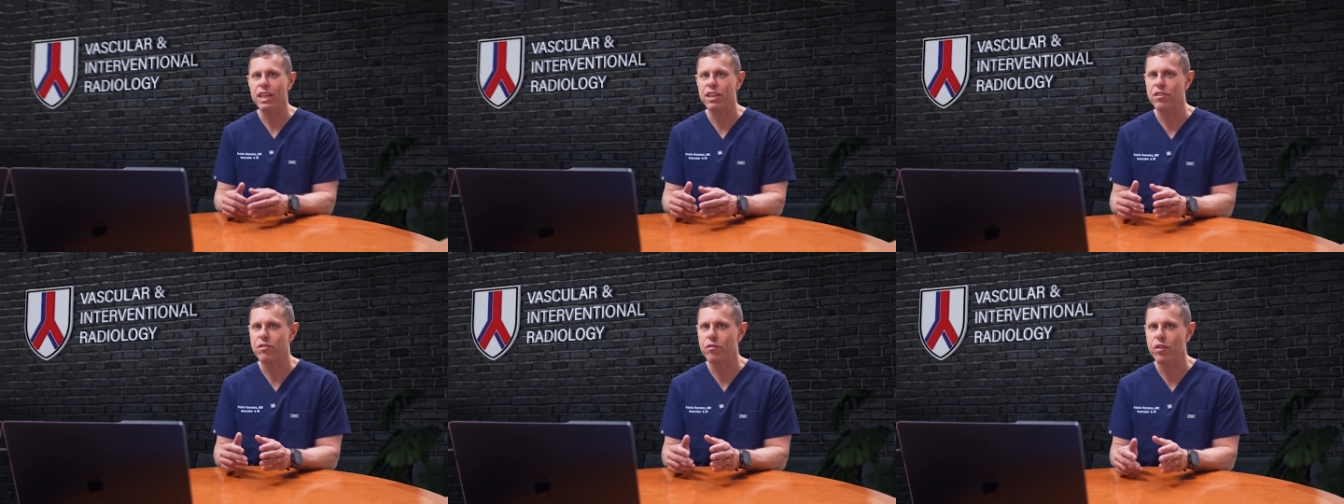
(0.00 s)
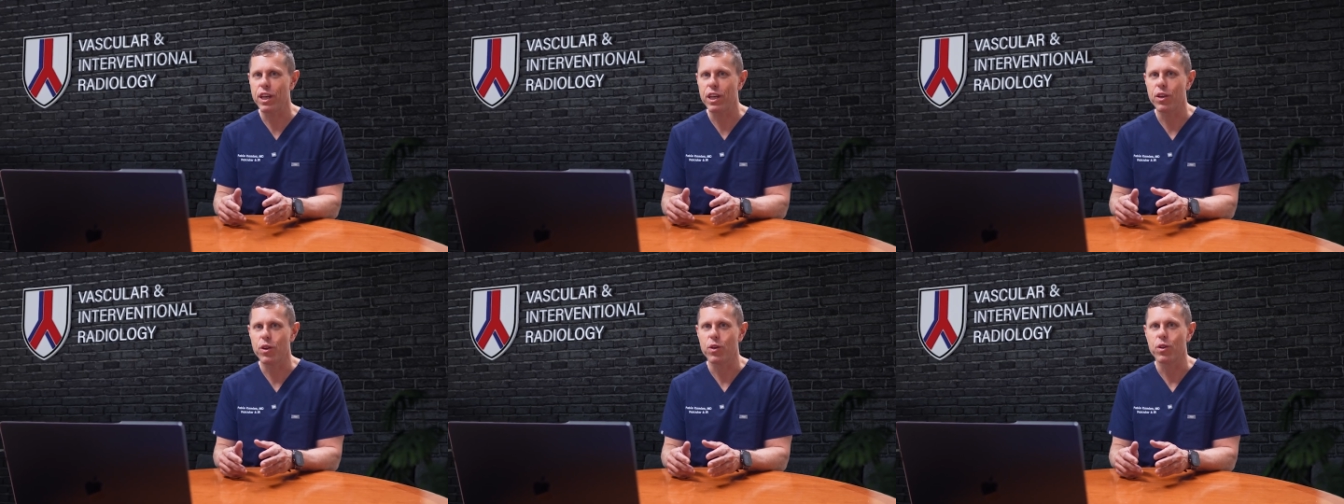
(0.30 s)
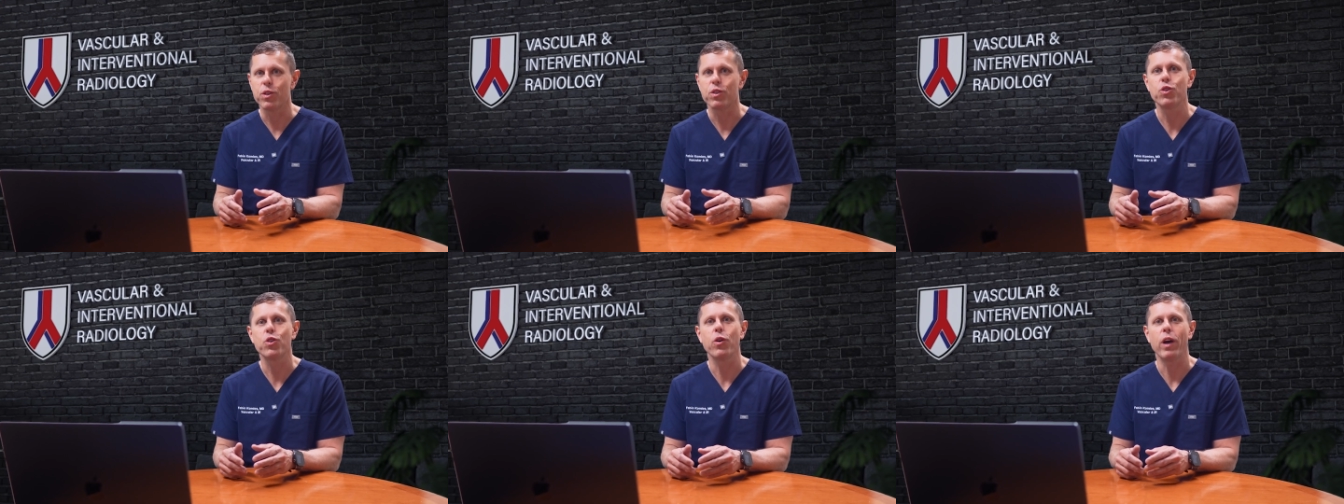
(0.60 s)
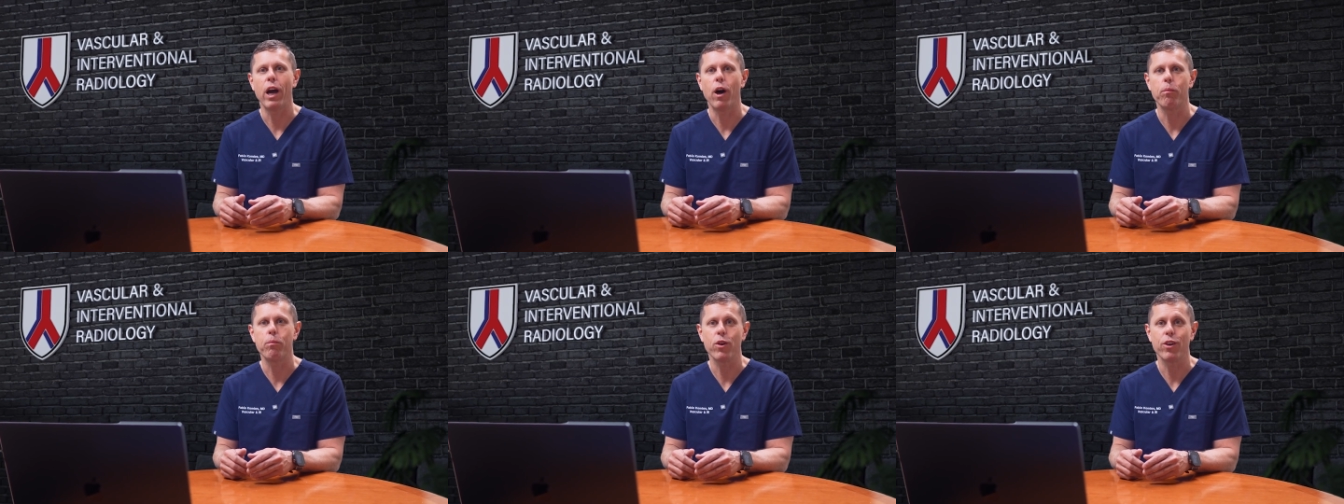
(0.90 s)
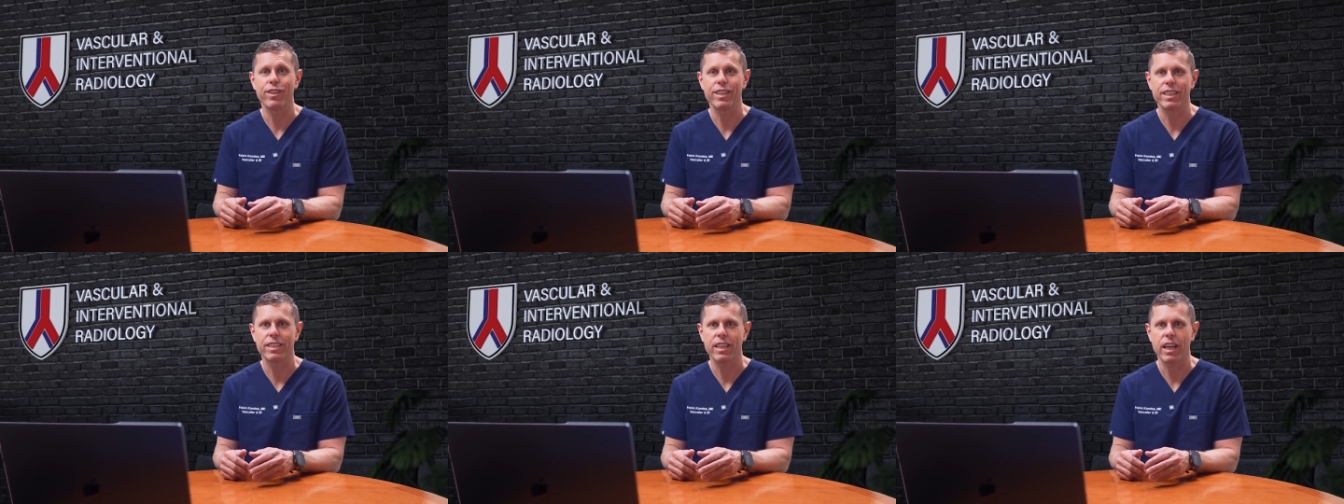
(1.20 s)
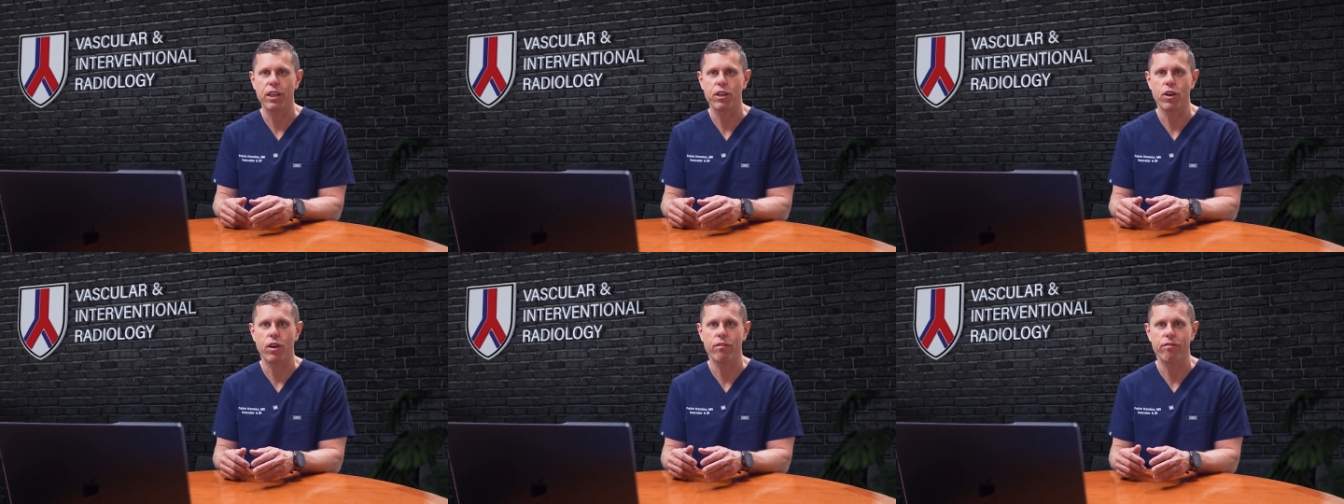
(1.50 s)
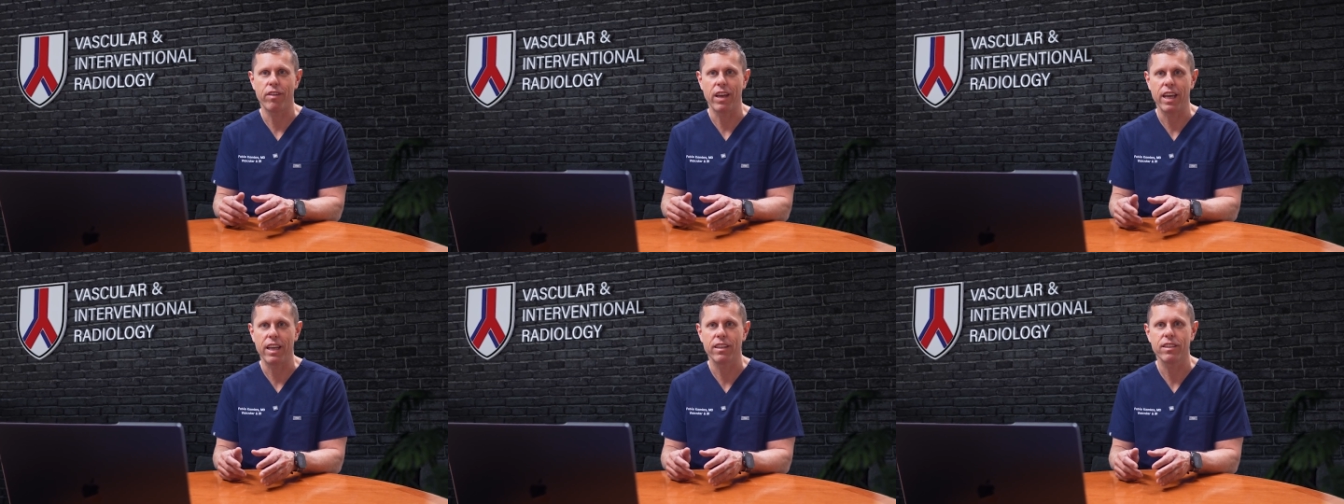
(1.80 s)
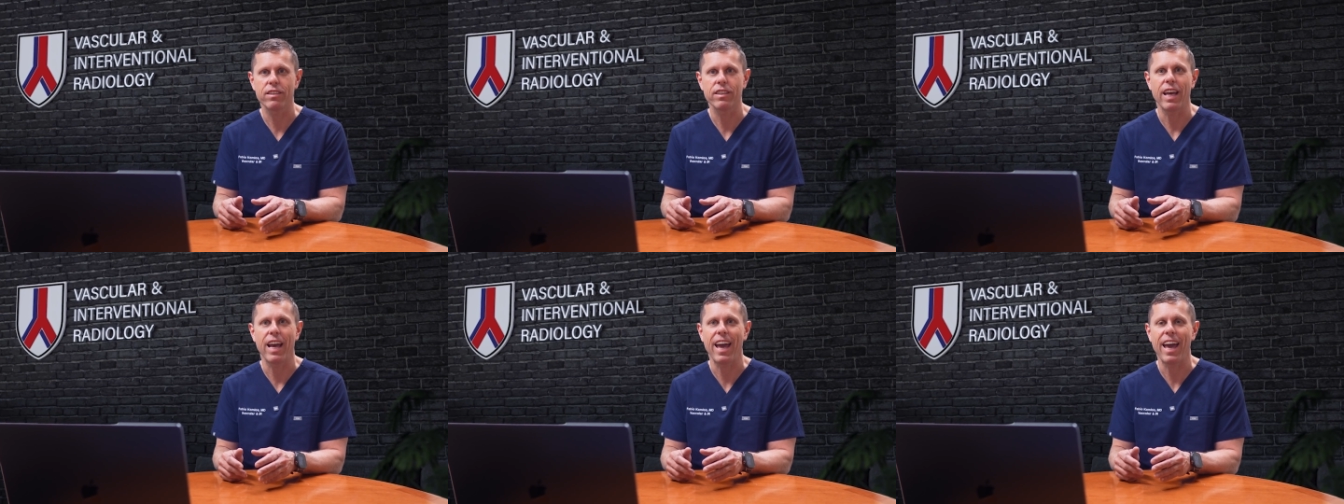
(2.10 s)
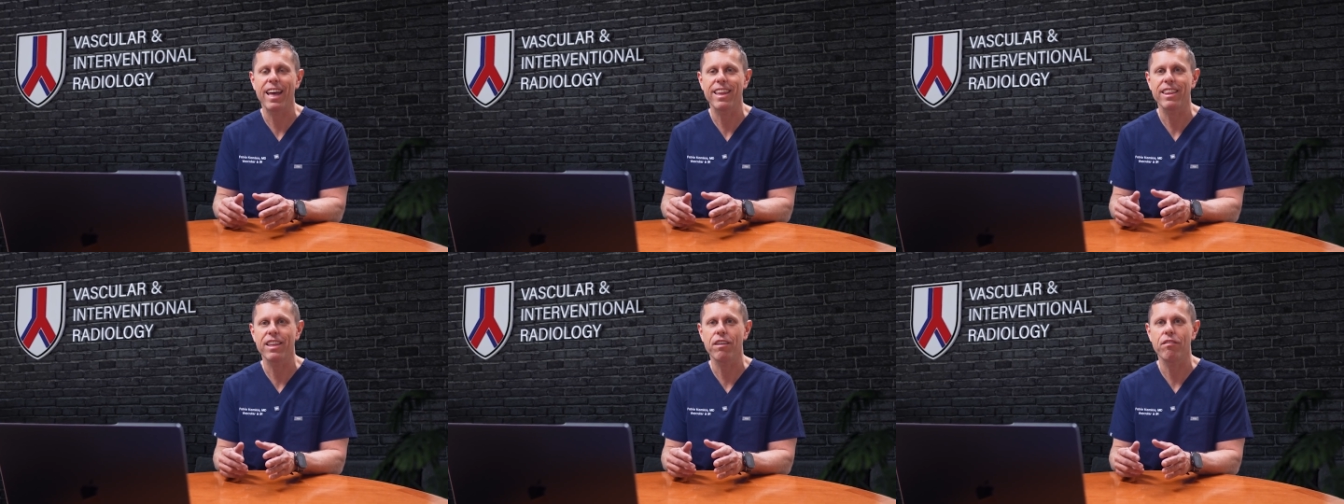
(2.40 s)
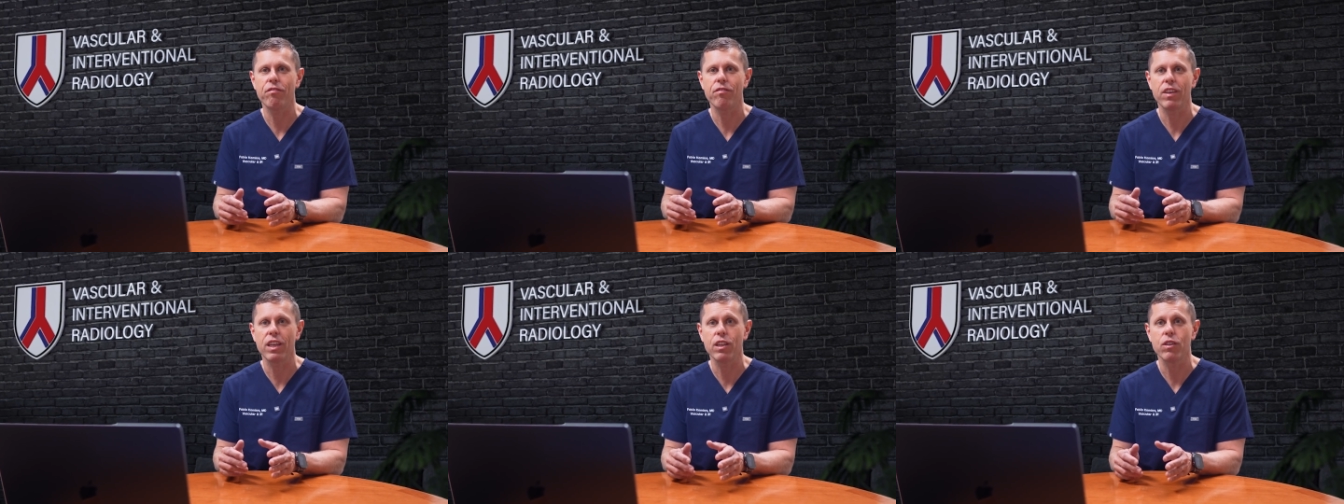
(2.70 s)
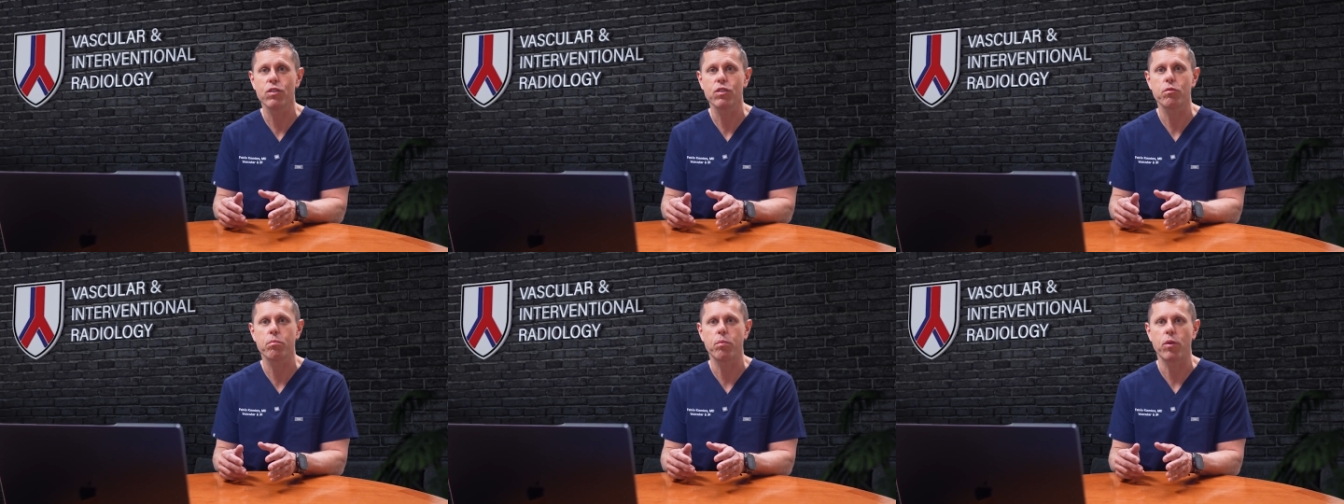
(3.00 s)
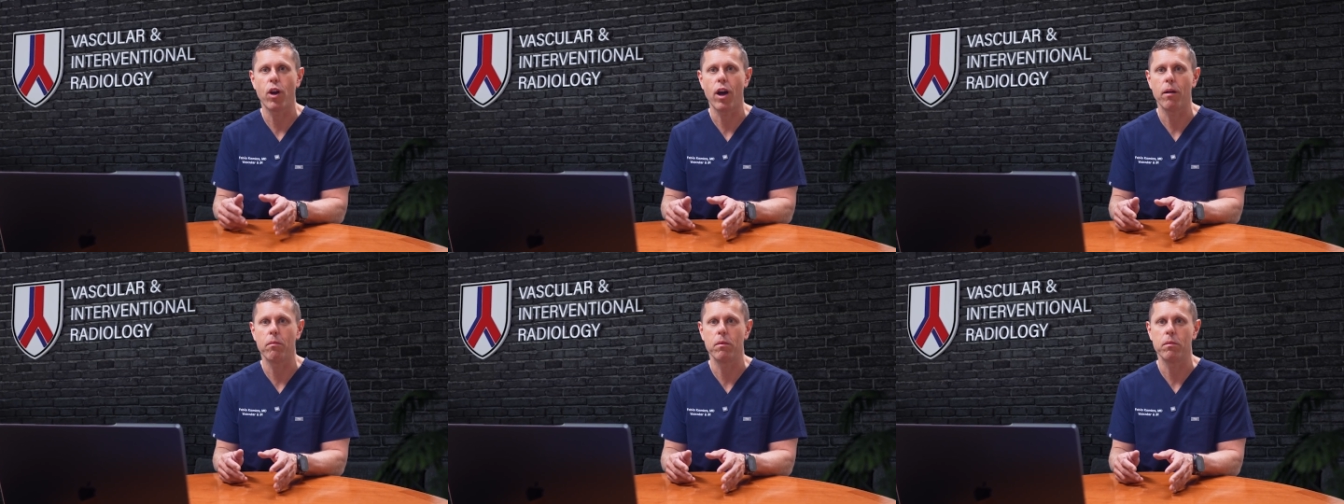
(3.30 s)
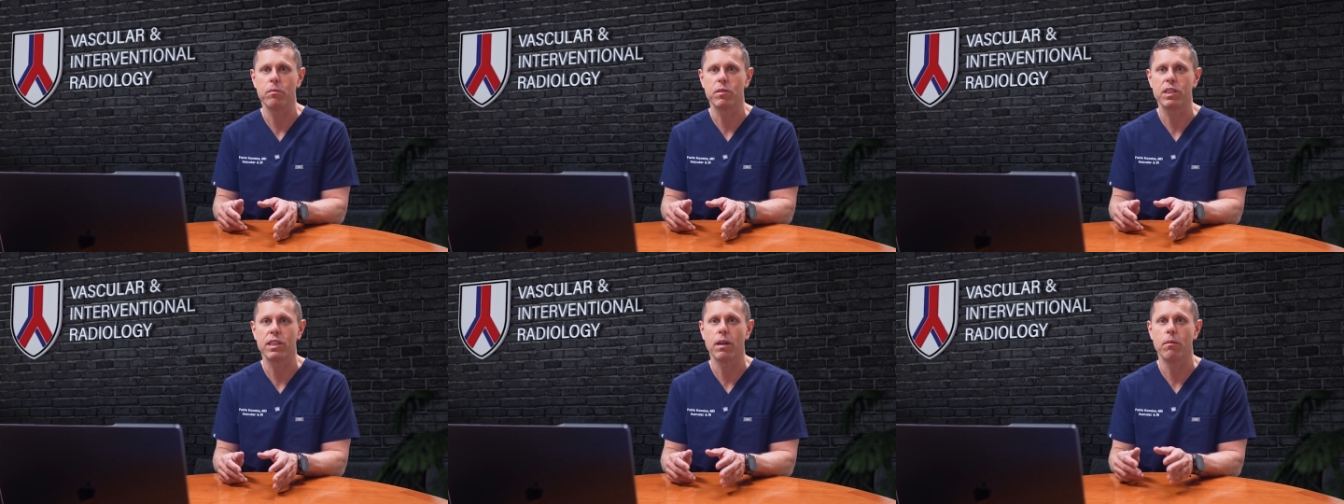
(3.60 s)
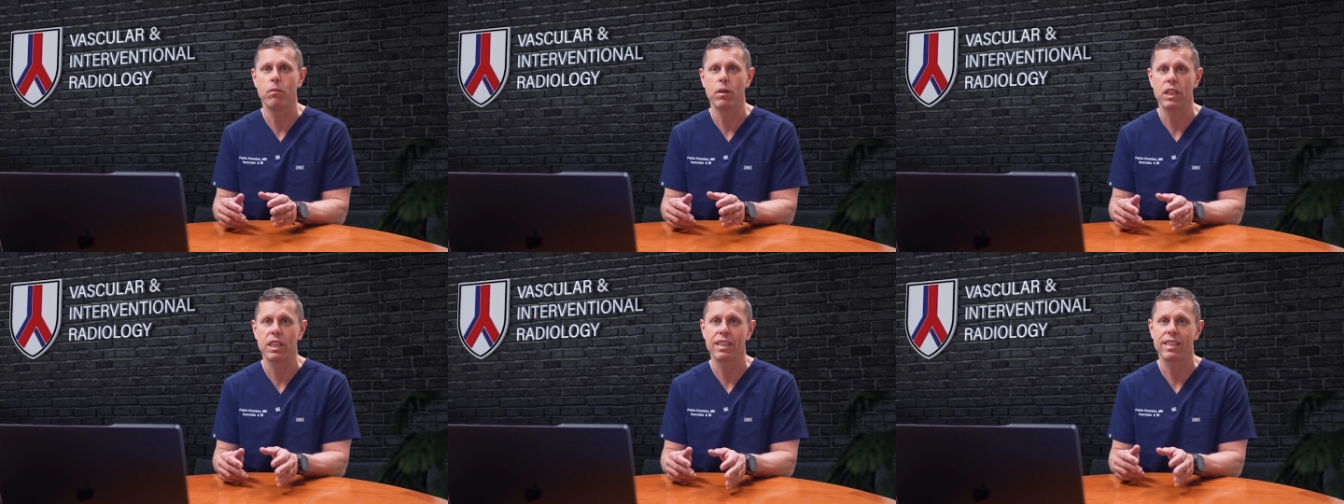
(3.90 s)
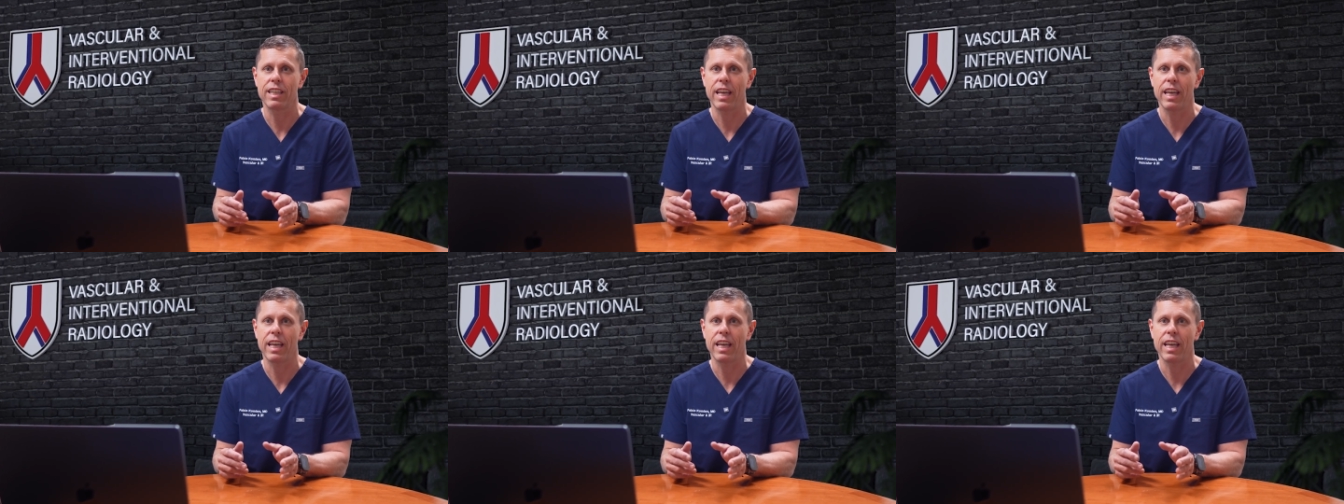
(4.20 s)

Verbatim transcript: this video to help you understand your veins and the venous problems someone